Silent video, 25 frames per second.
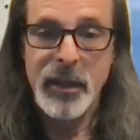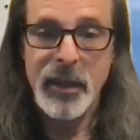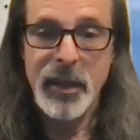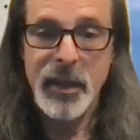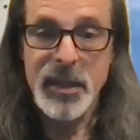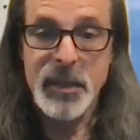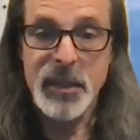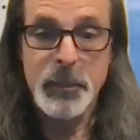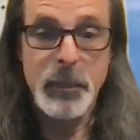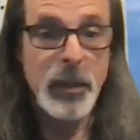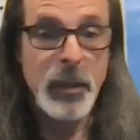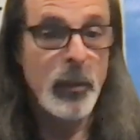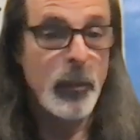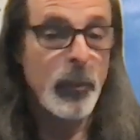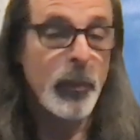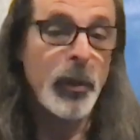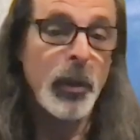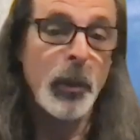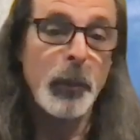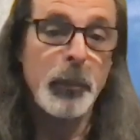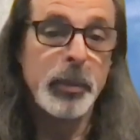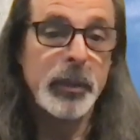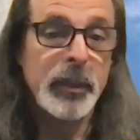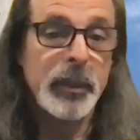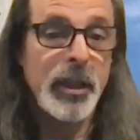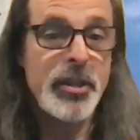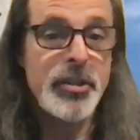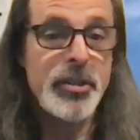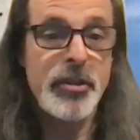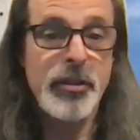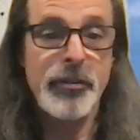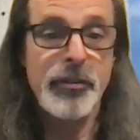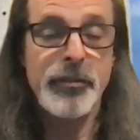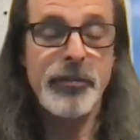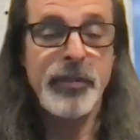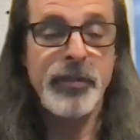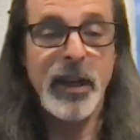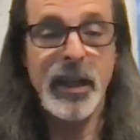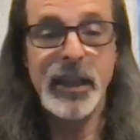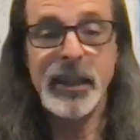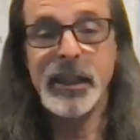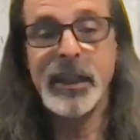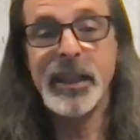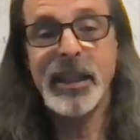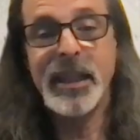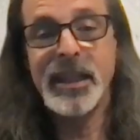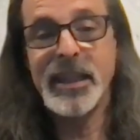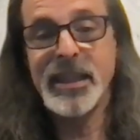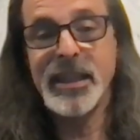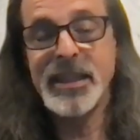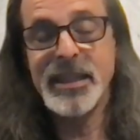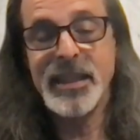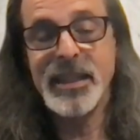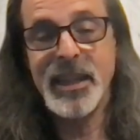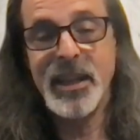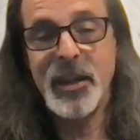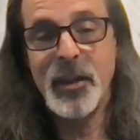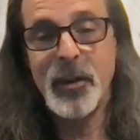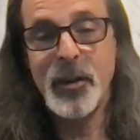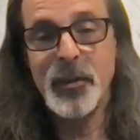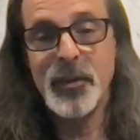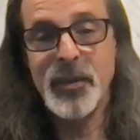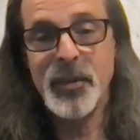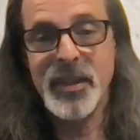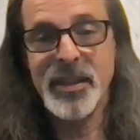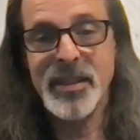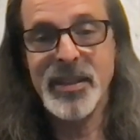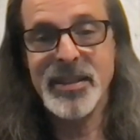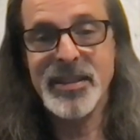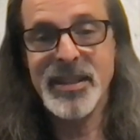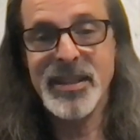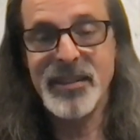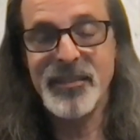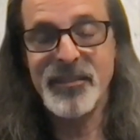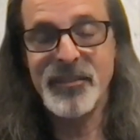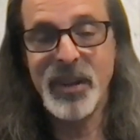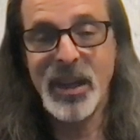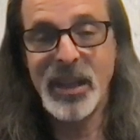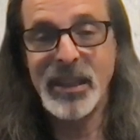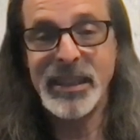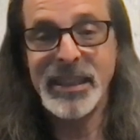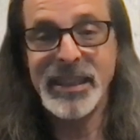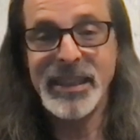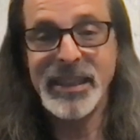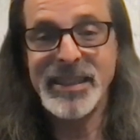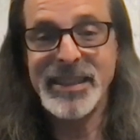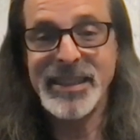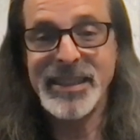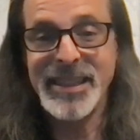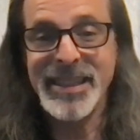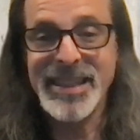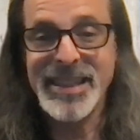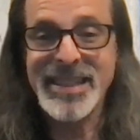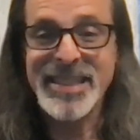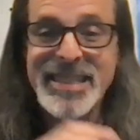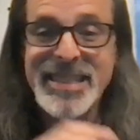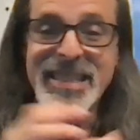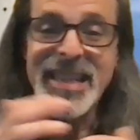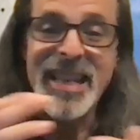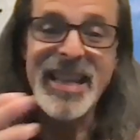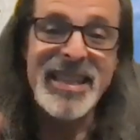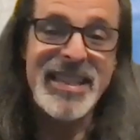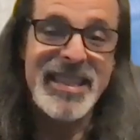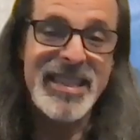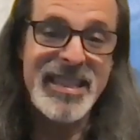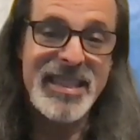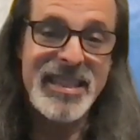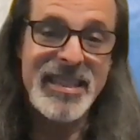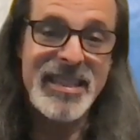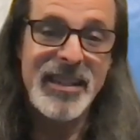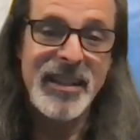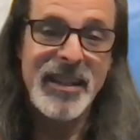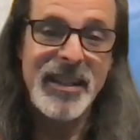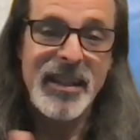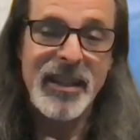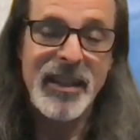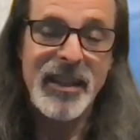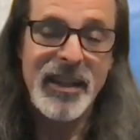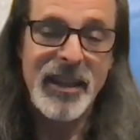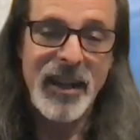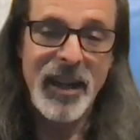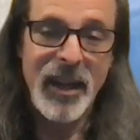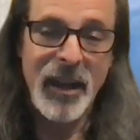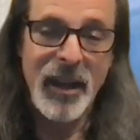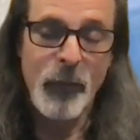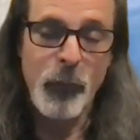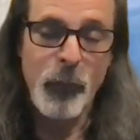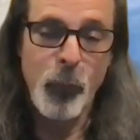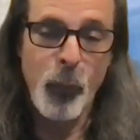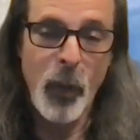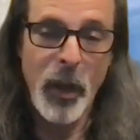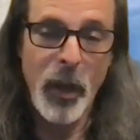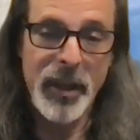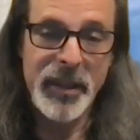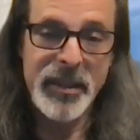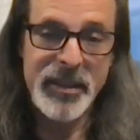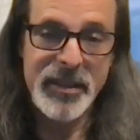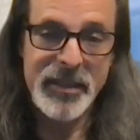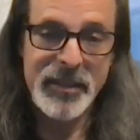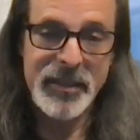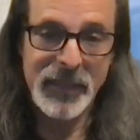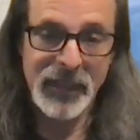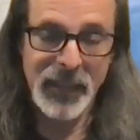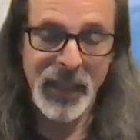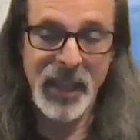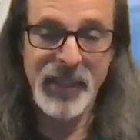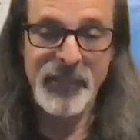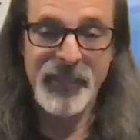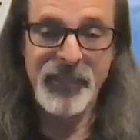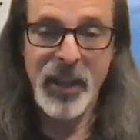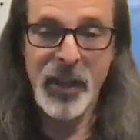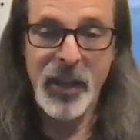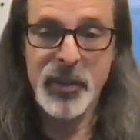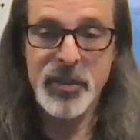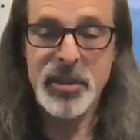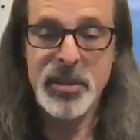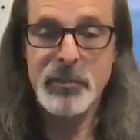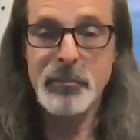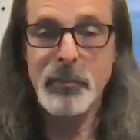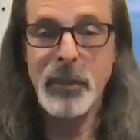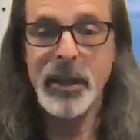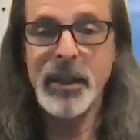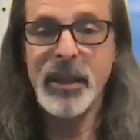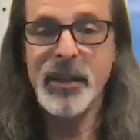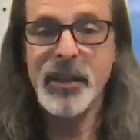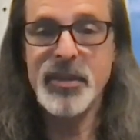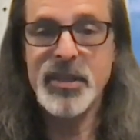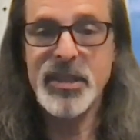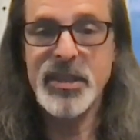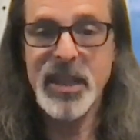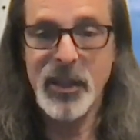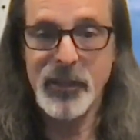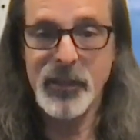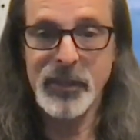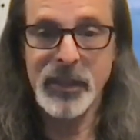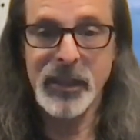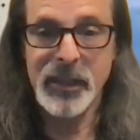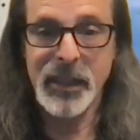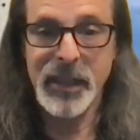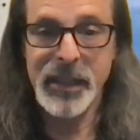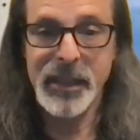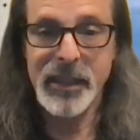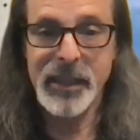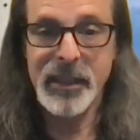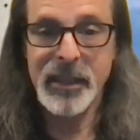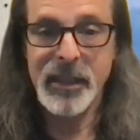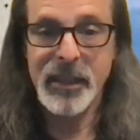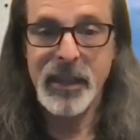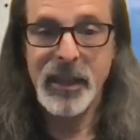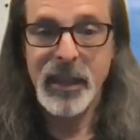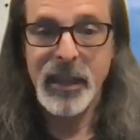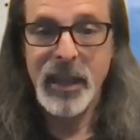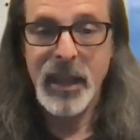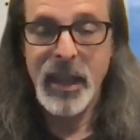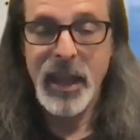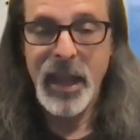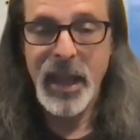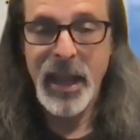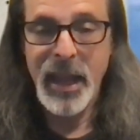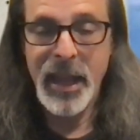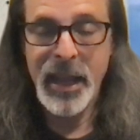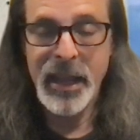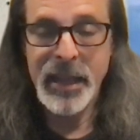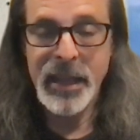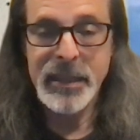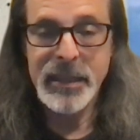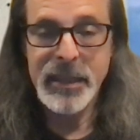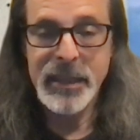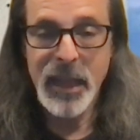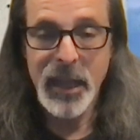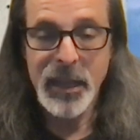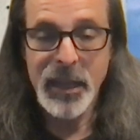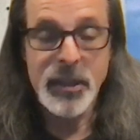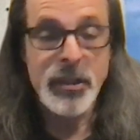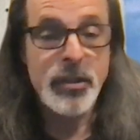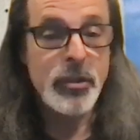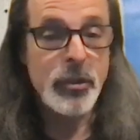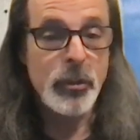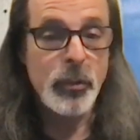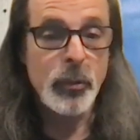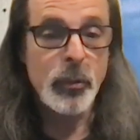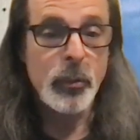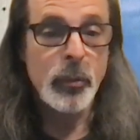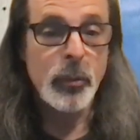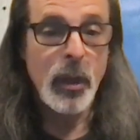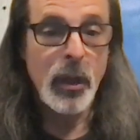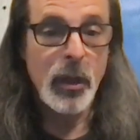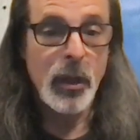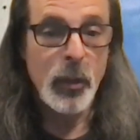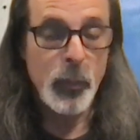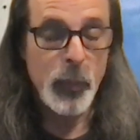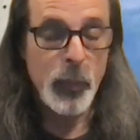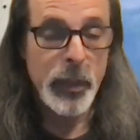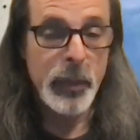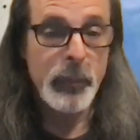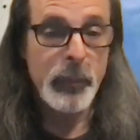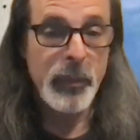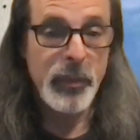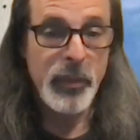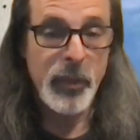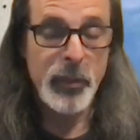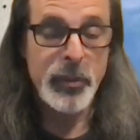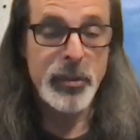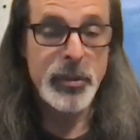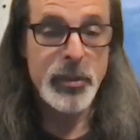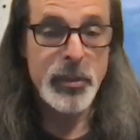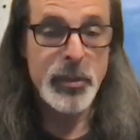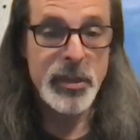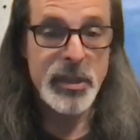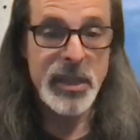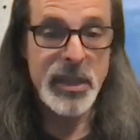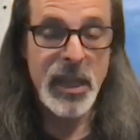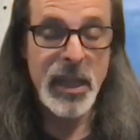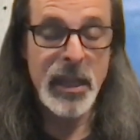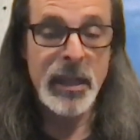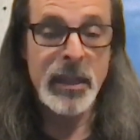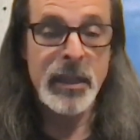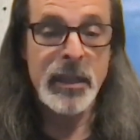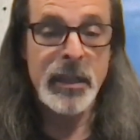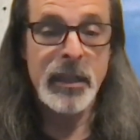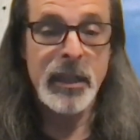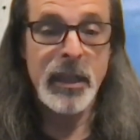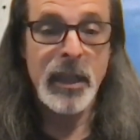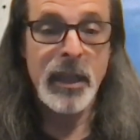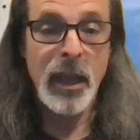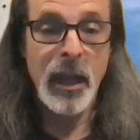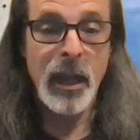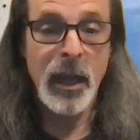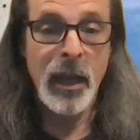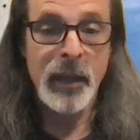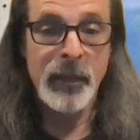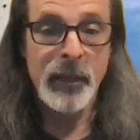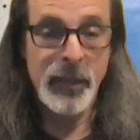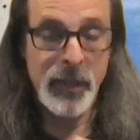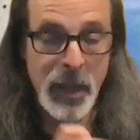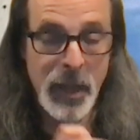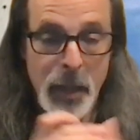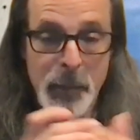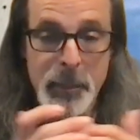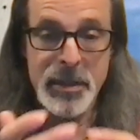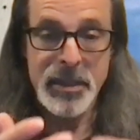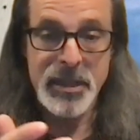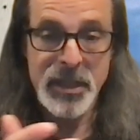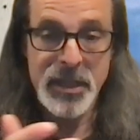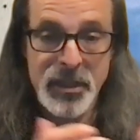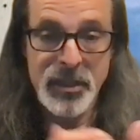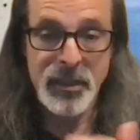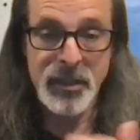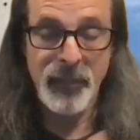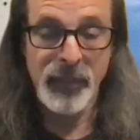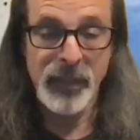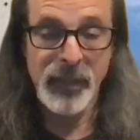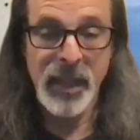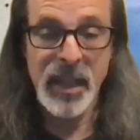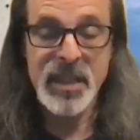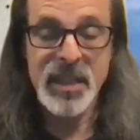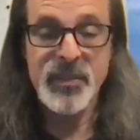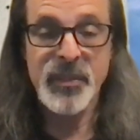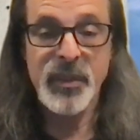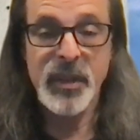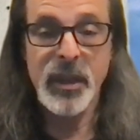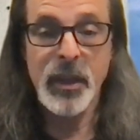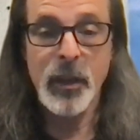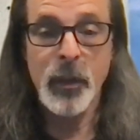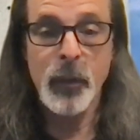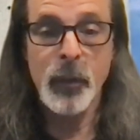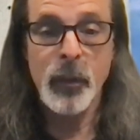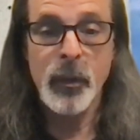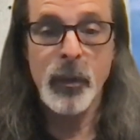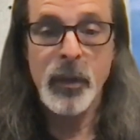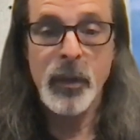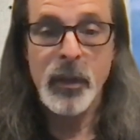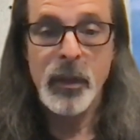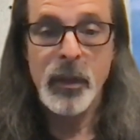It's been a real pleasure finally getting to hear these and finally to get a sense of what the Lifehouse might have sounded like. And I do agree with those who said in the comment section of the last video